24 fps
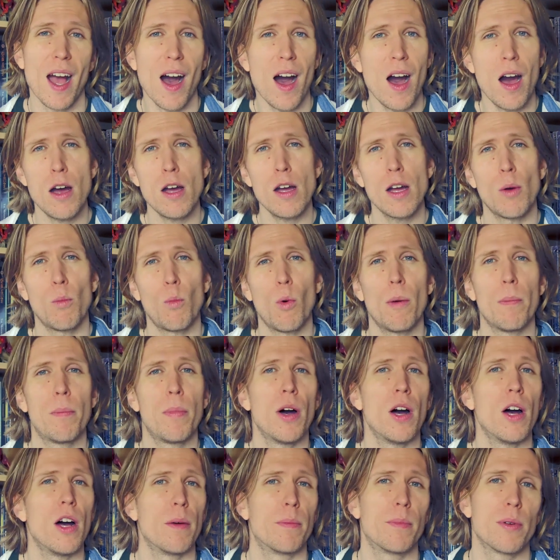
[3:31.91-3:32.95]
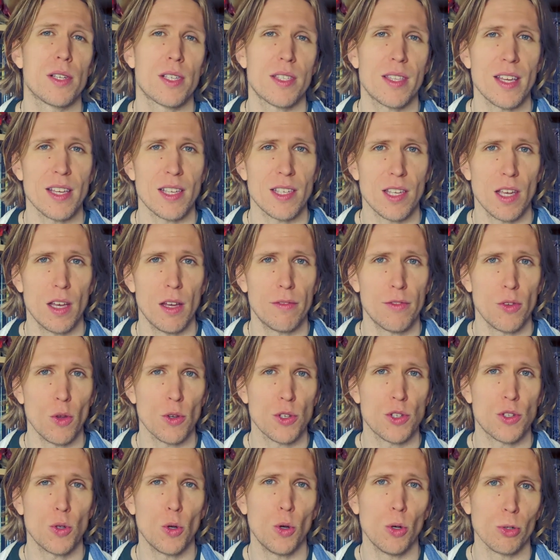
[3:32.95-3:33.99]
are and what purpose they serve your
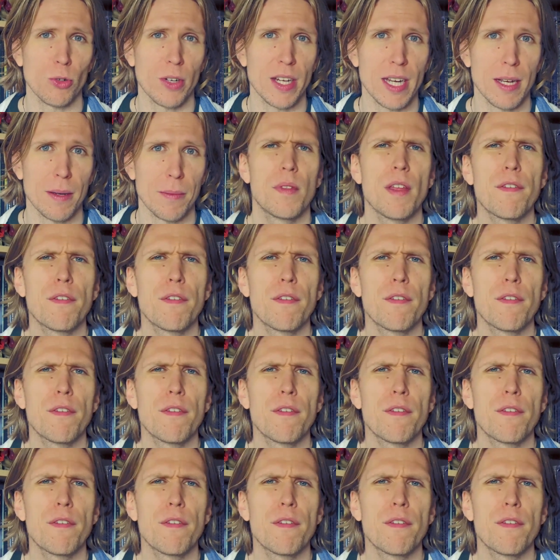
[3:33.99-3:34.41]
story.